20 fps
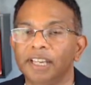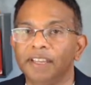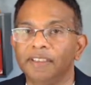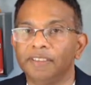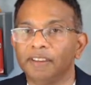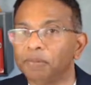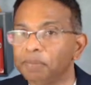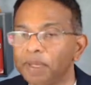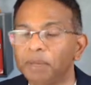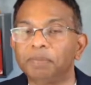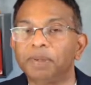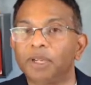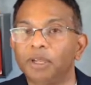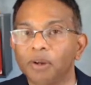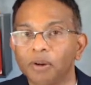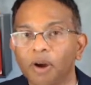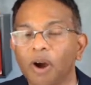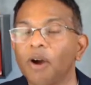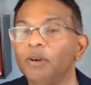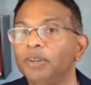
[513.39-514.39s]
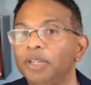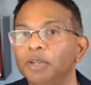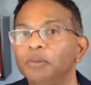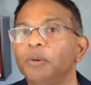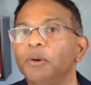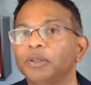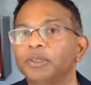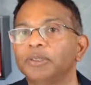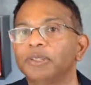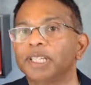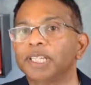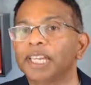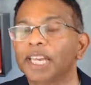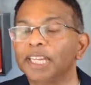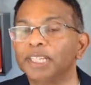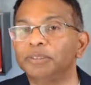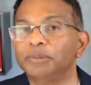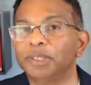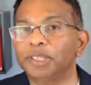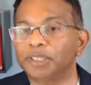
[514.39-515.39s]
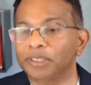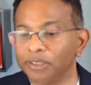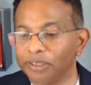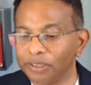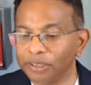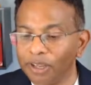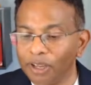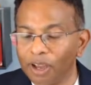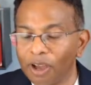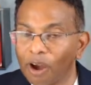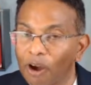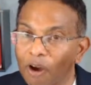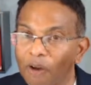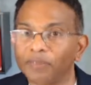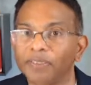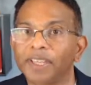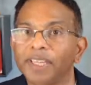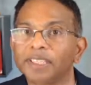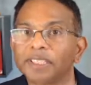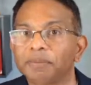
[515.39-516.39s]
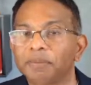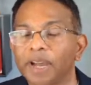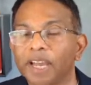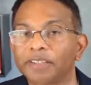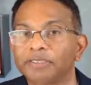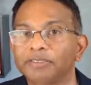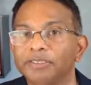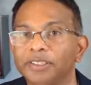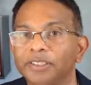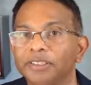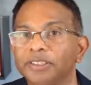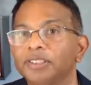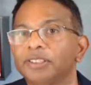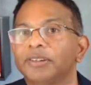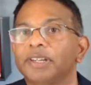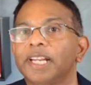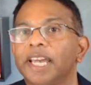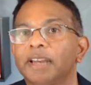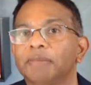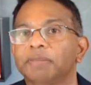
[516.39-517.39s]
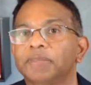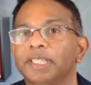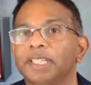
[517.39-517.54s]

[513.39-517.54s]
There are people who only want to engage with you on their smartphones through an app.